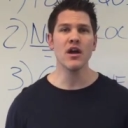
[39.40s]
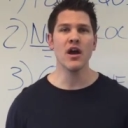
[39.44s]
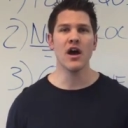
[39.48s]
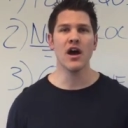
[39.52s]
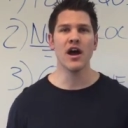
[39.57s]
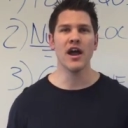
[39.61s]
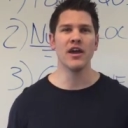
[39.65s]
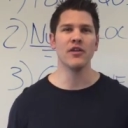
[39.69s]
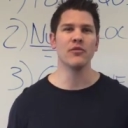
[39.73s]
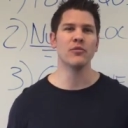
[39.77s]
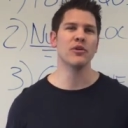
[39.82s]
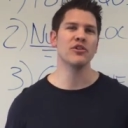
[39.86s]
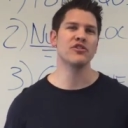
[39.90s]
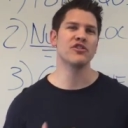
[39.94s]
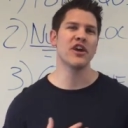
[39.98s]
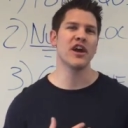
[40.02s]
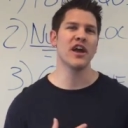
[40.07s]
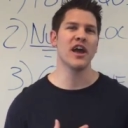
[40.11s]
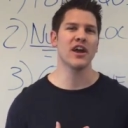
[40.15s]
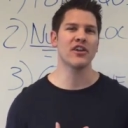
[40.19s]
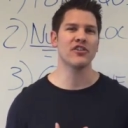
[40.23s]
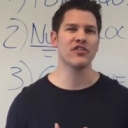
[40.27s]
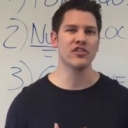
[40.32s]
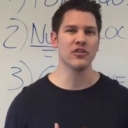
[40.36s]
uh, and which I
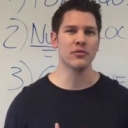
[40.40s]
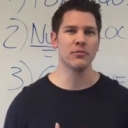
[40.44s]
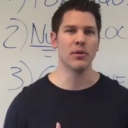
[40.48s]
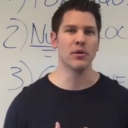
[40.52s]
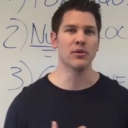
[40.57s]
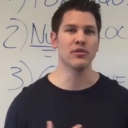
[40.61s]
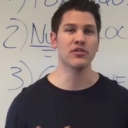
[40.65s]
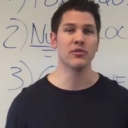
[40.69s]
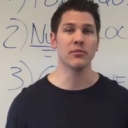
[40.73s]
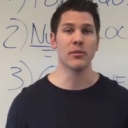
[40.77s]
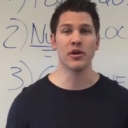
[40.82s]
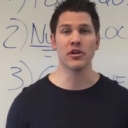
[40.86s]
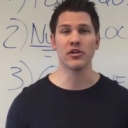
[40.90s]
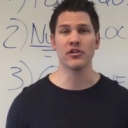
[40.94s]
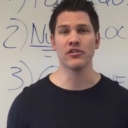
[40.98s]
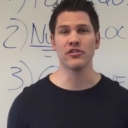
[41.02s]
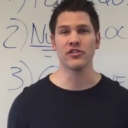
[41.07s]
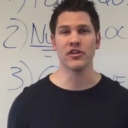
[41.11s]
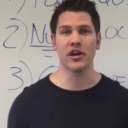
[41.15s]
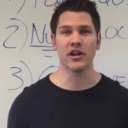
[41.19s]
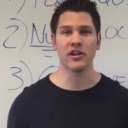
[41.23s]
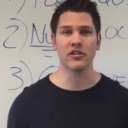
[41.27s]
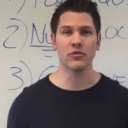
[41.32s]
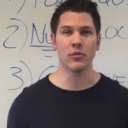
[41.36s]
actually post some
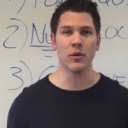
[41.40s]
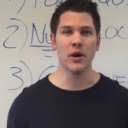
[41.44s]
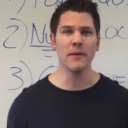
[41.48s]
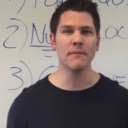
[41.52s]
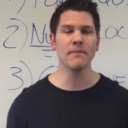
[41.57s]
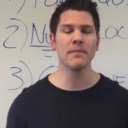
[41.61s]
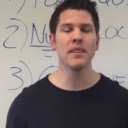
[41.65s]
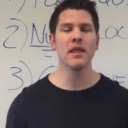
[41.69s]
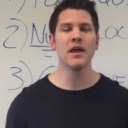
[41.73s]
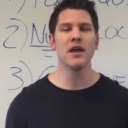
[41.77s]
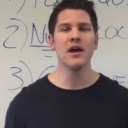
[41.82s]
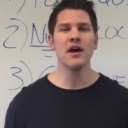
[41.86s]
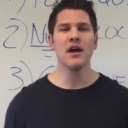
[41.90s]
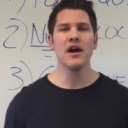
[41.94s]
articles on as well.